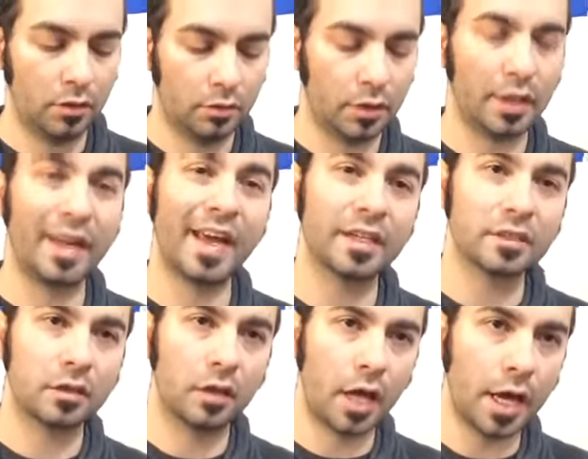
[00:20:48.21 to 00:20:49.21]
The
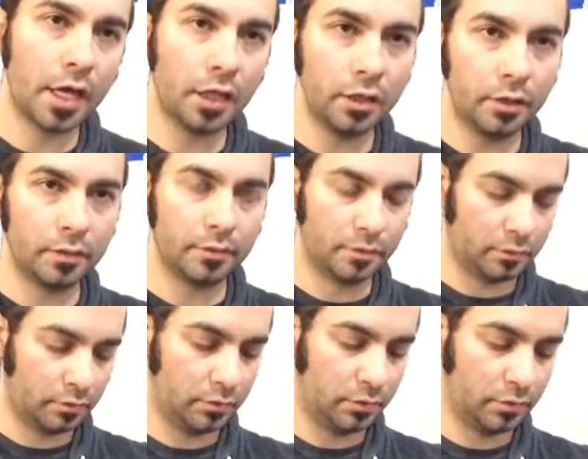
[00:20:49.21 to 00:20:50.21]
next line
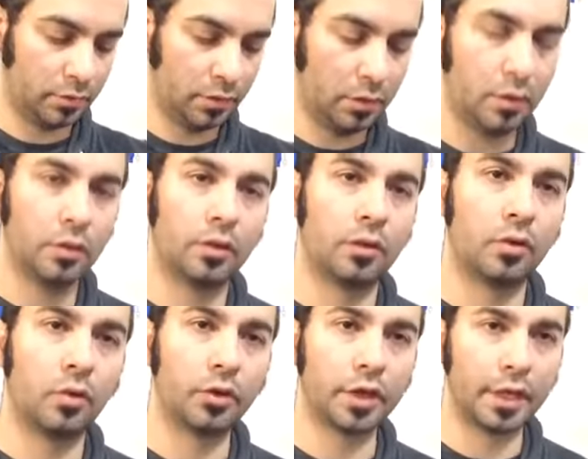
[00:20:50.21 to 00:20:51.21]

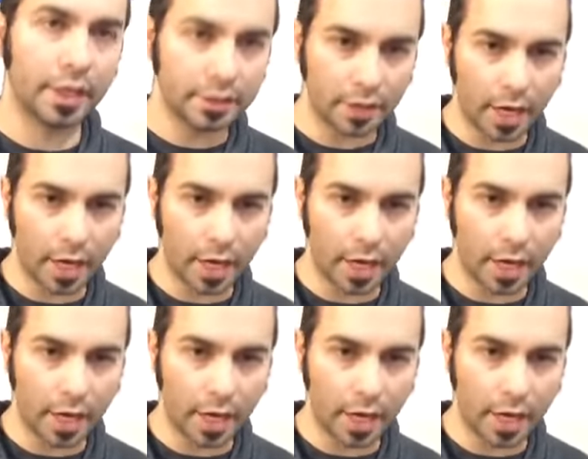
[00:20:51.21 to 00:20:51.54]
or the next